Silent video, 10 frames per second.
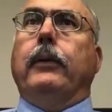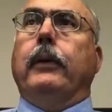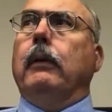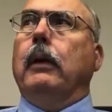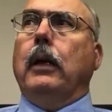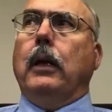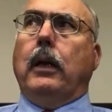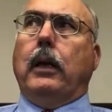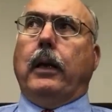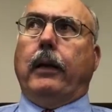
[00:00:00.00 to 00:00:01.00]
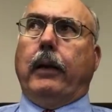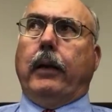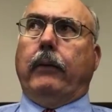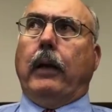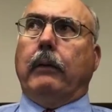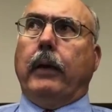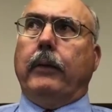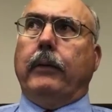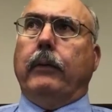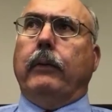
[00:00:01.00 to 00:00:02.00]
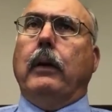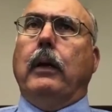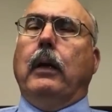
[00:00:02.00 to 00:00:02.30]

And and, and South Texas,